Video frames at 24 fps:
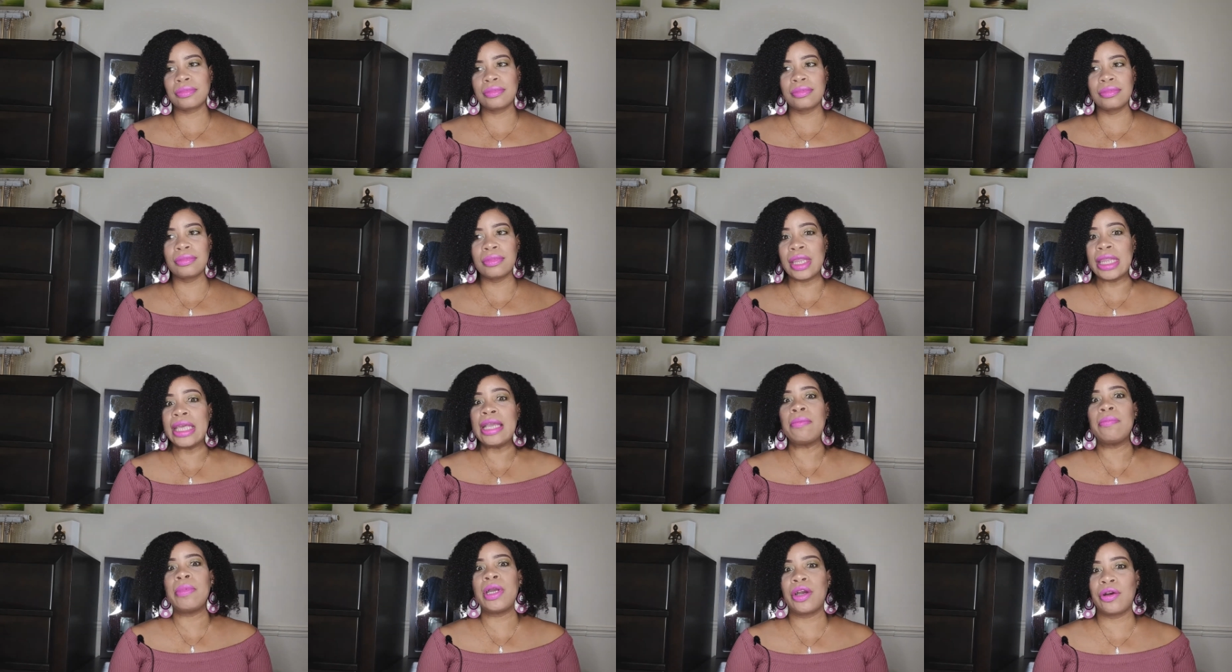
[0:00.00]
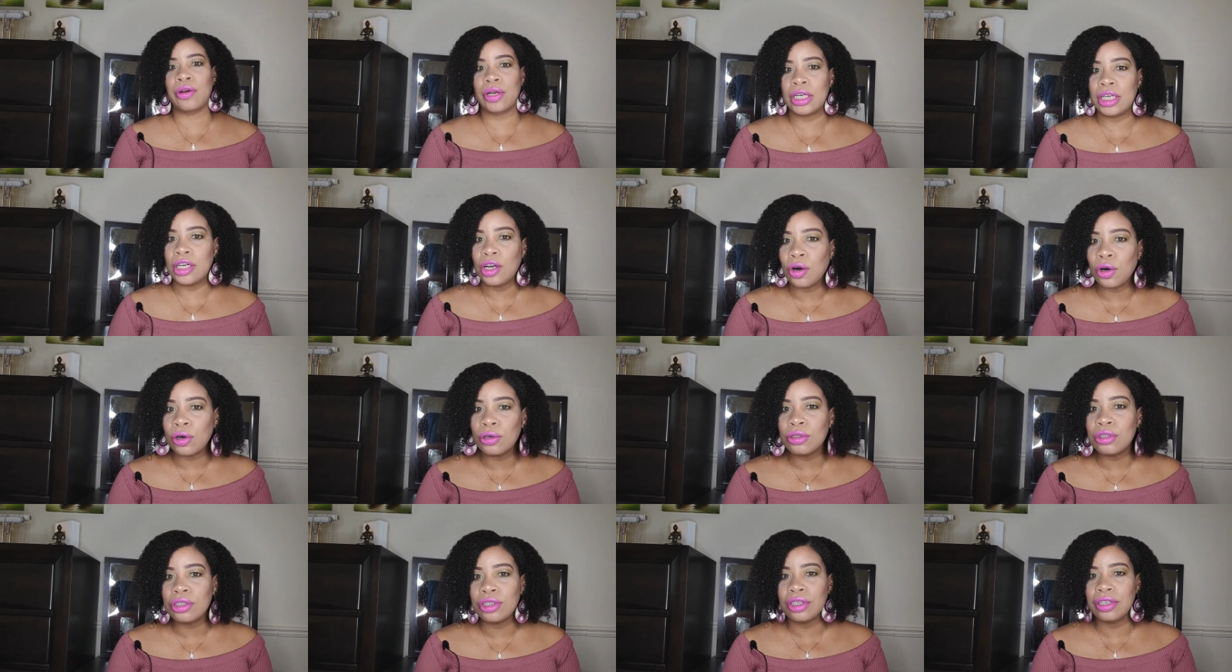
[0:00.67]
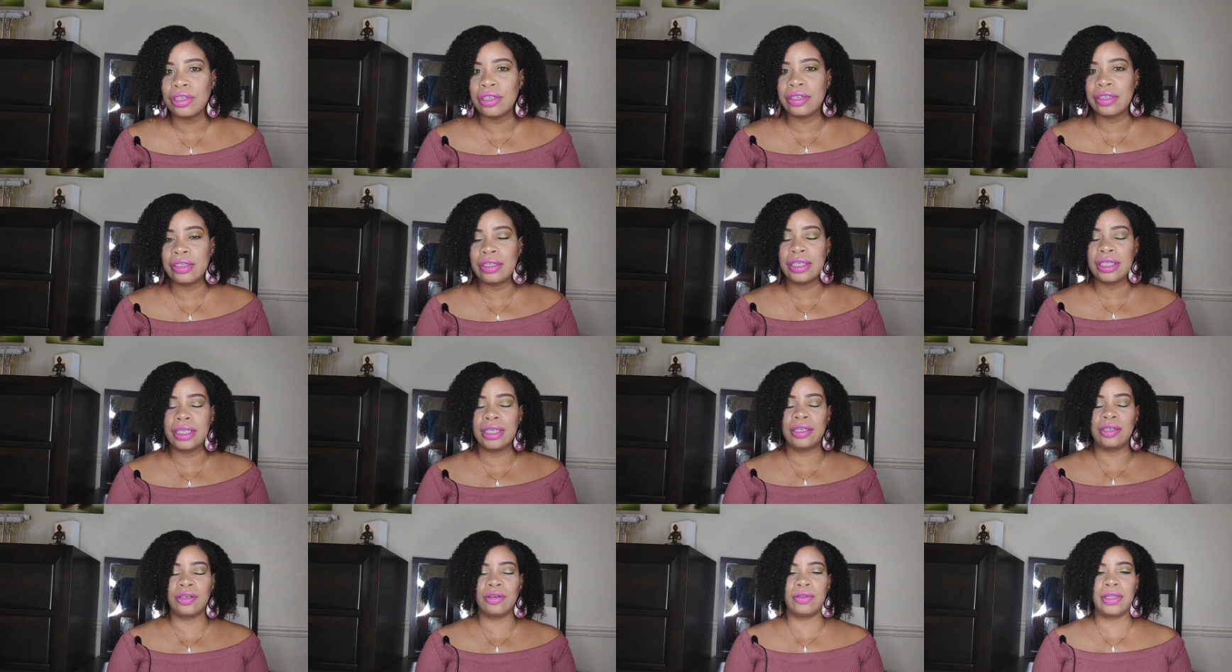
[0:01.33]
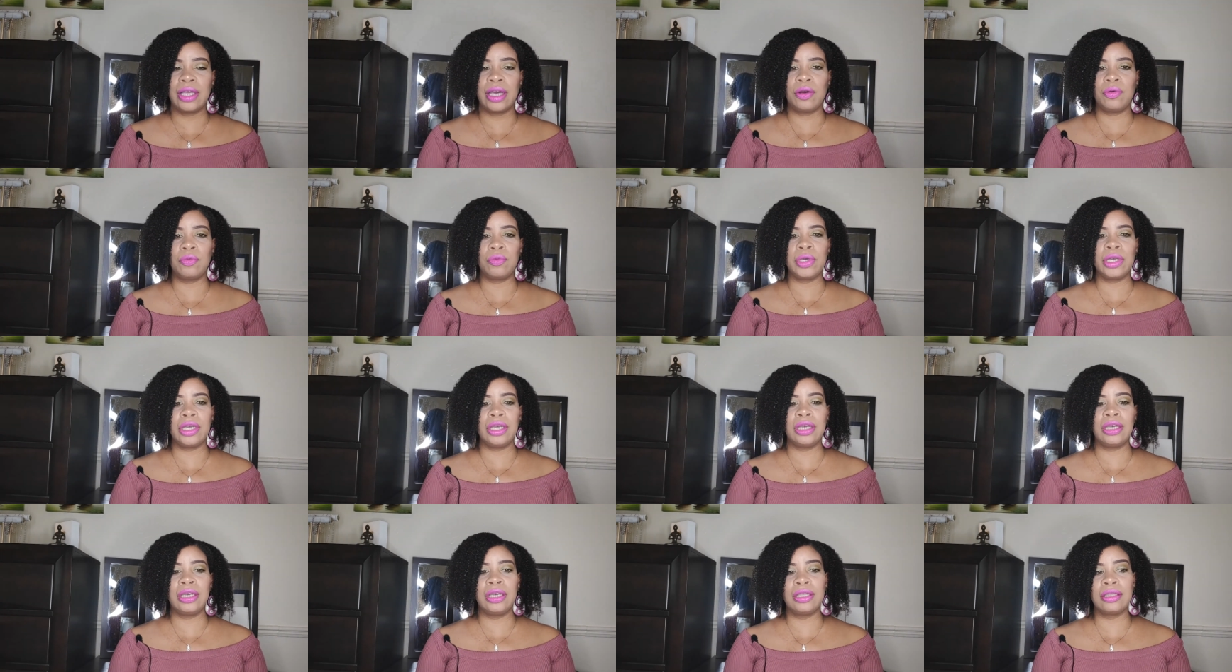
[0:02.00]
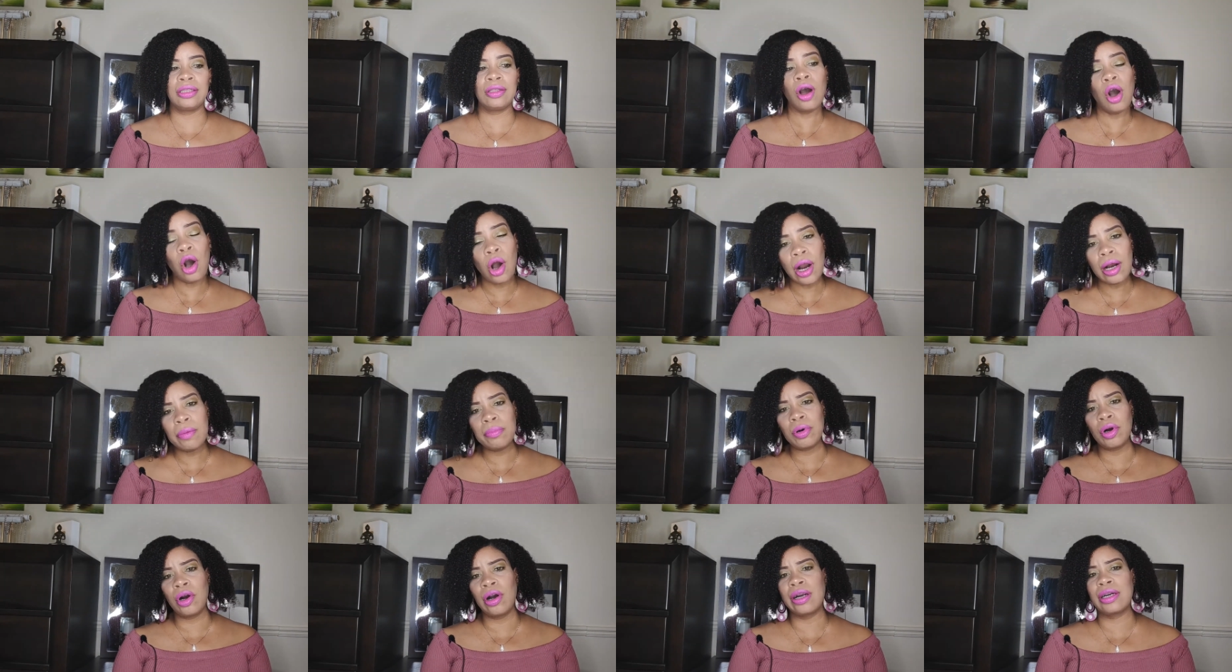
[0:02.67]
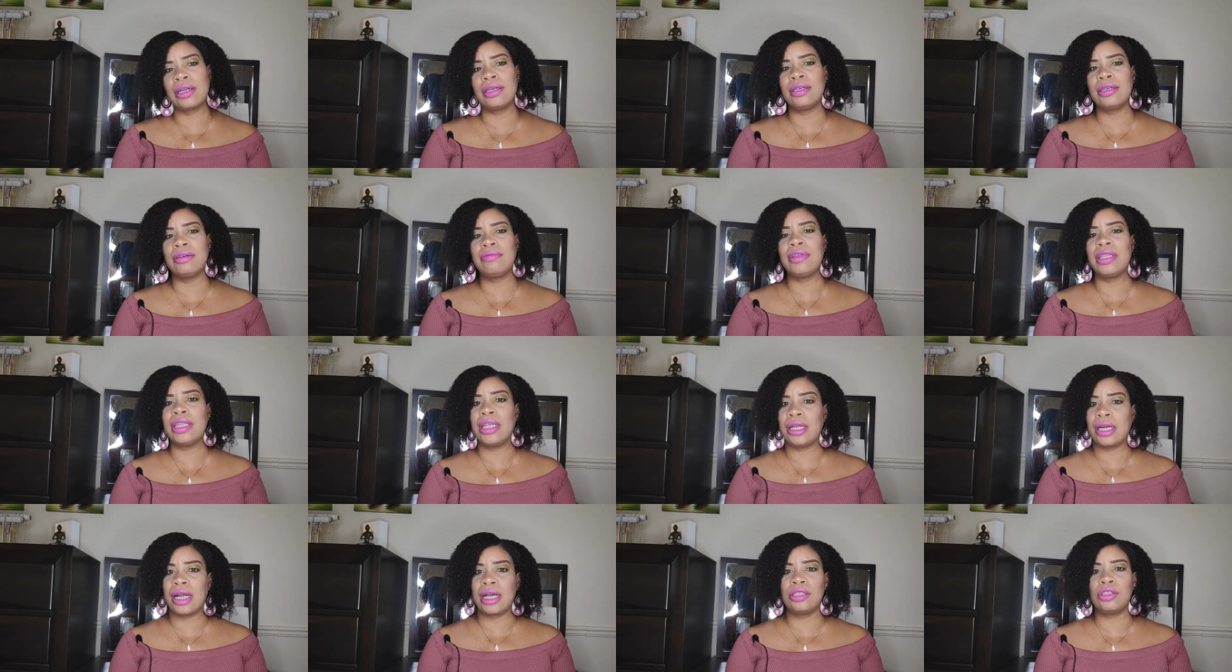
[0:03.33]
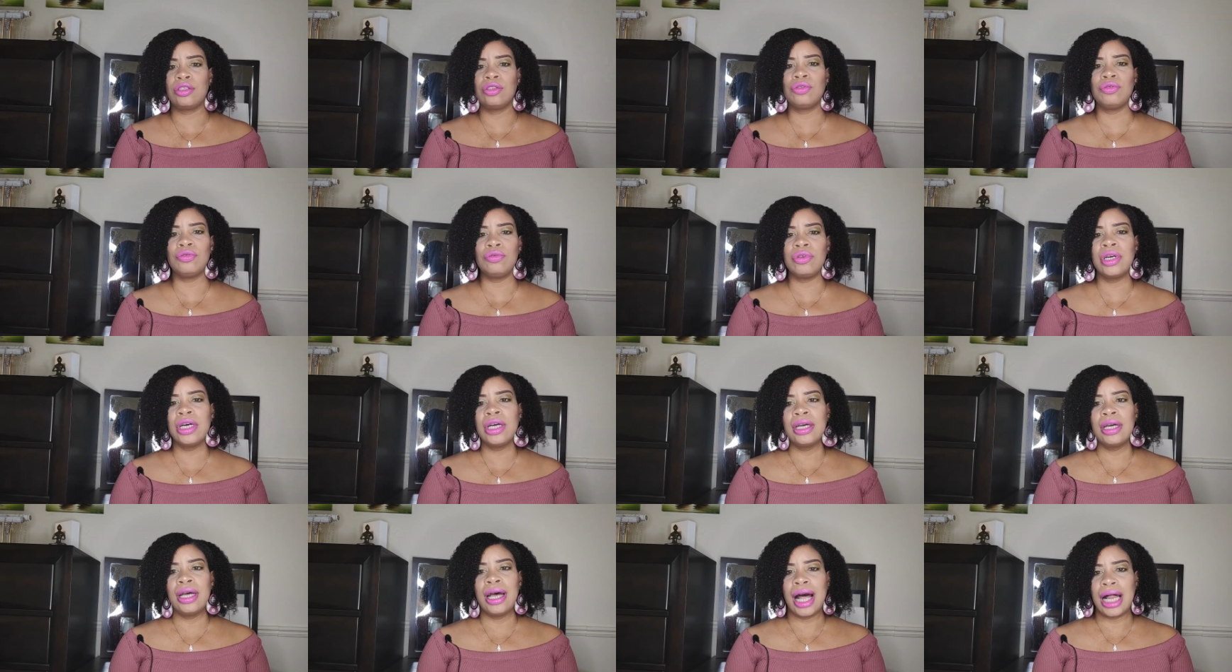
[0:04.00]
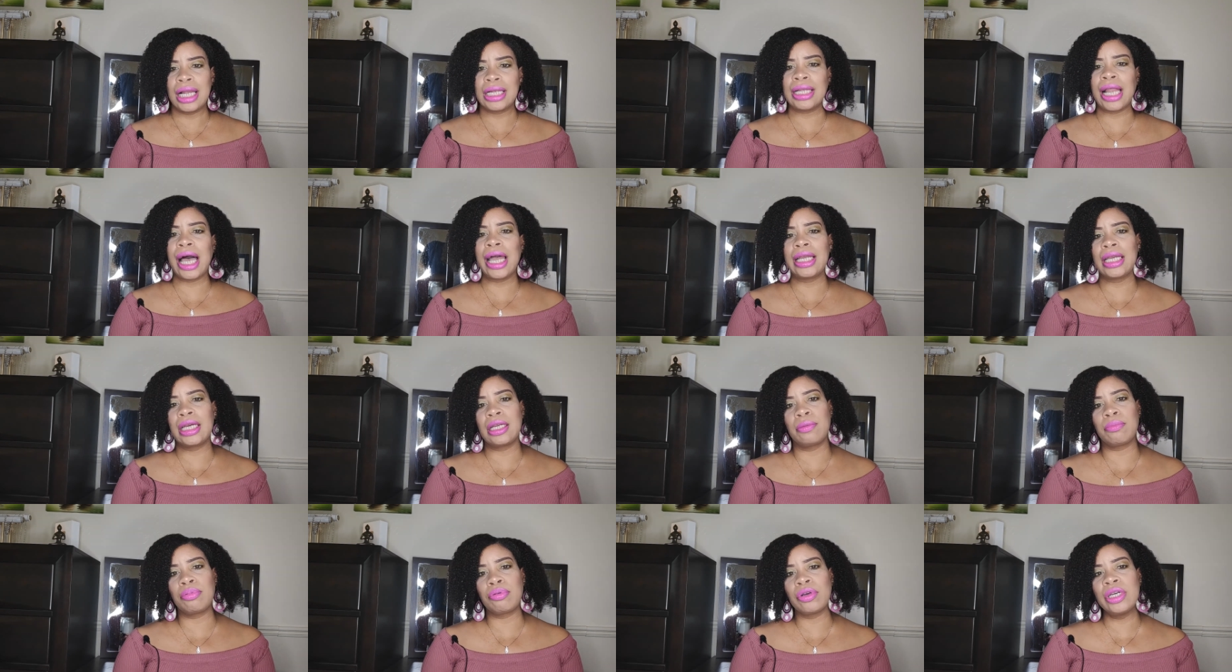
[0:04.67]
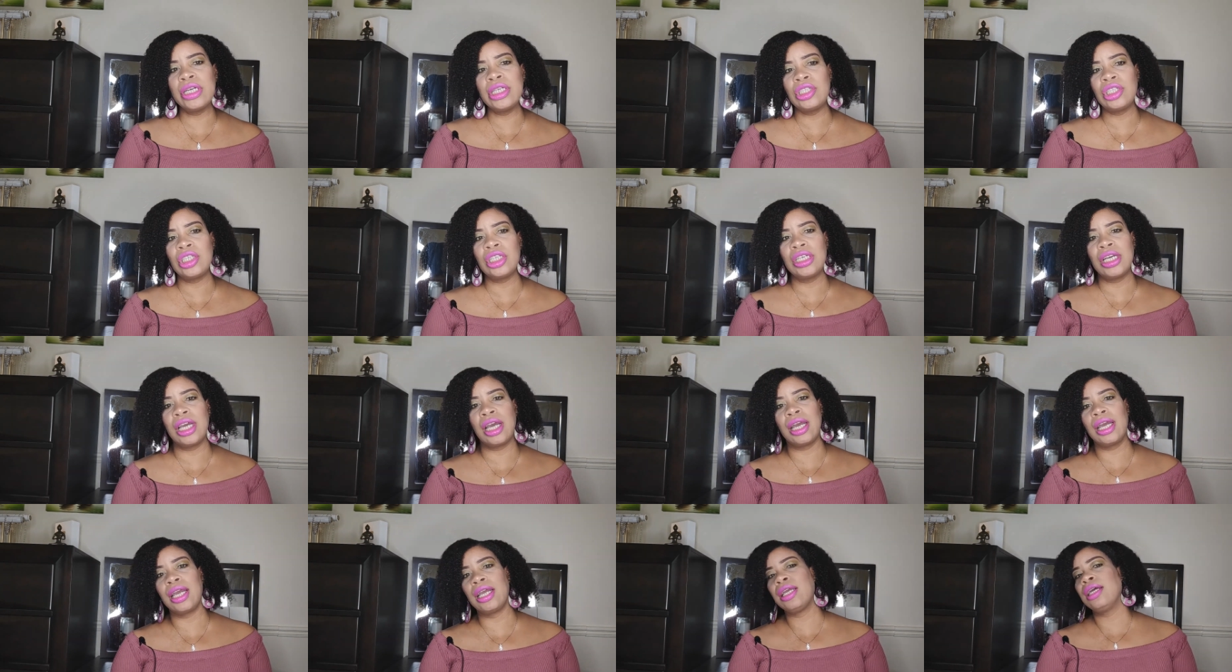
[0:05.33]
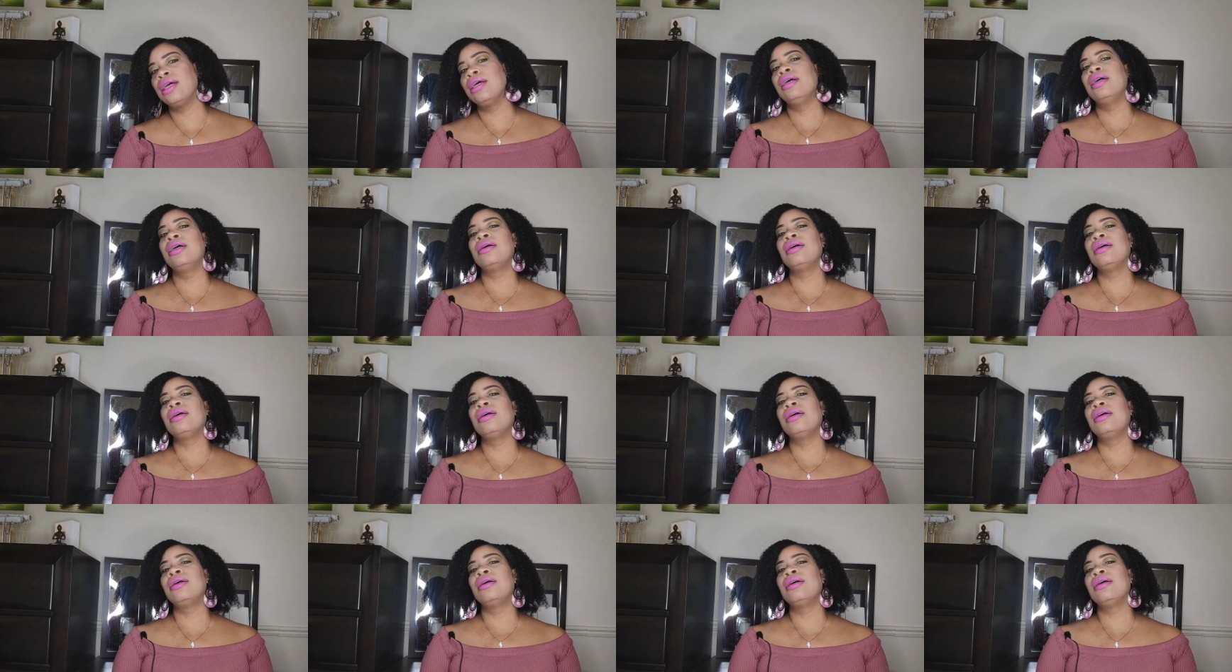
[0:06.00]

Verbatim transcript: the American culture, you know, that we are part of and that I do like and appreciate.